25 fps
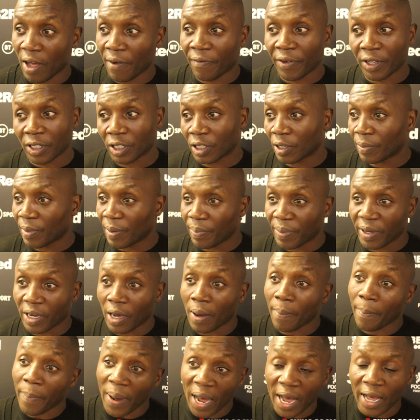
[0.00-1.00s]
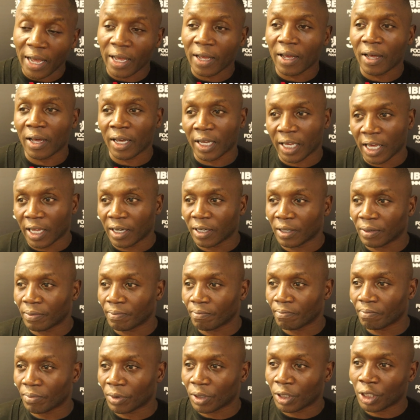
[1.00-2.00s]
I think it's going to be bigger. But again,
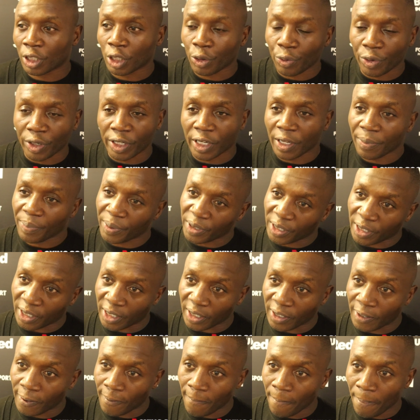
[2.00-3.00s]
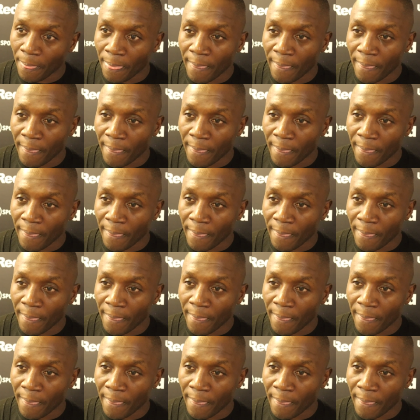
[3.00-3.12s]
serendipity.